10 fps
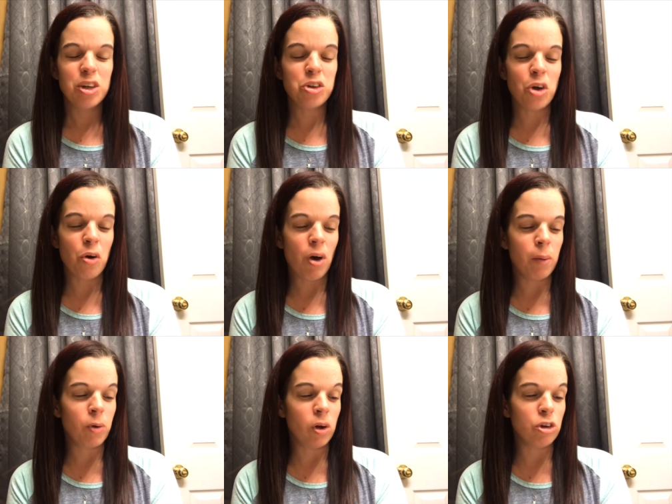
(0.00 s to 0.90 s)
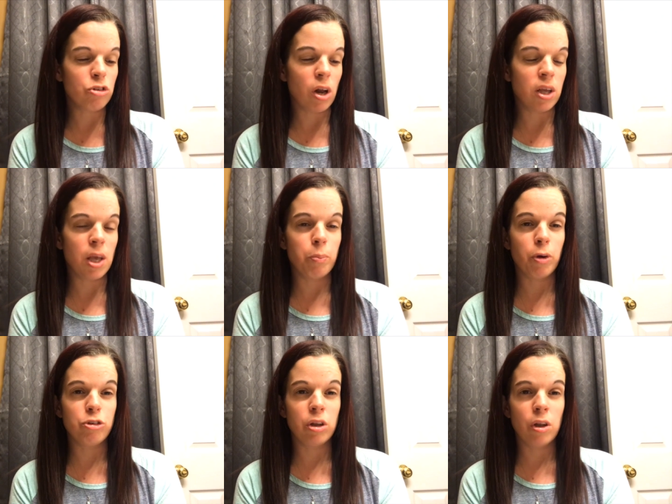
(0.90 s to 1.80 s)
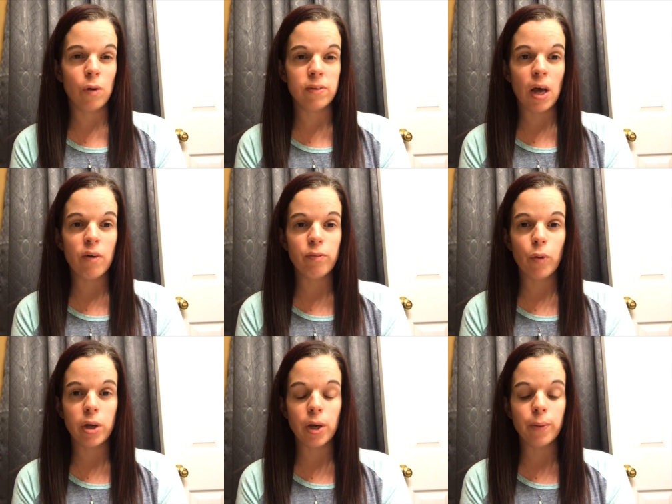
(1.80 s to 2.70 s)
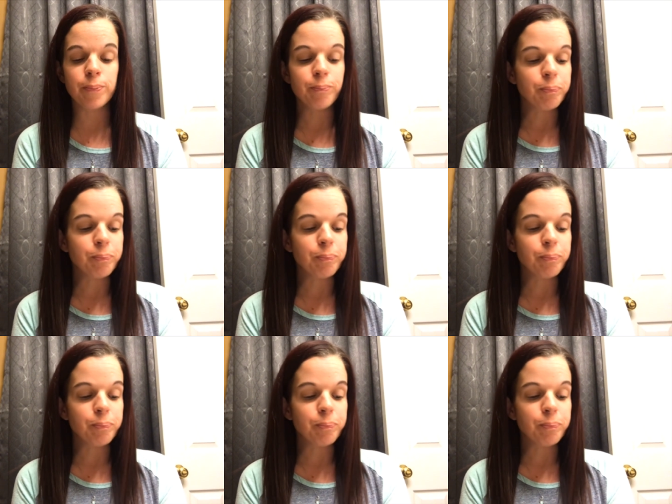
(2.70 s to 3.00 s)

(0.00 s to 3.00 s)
So I'm going to try to keep pushing those out for you.